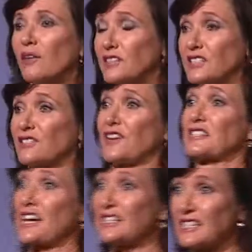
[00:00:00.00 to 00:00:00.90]
this is
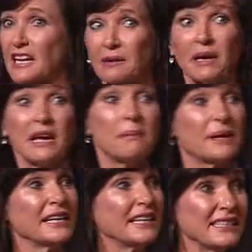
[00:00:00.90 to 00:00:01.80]
fantastic. But
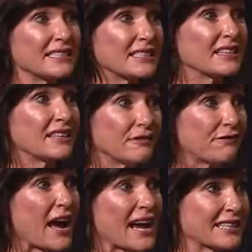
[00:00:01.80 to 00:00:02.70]
it is the
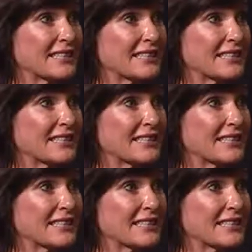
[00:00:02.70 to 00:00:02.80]
facts,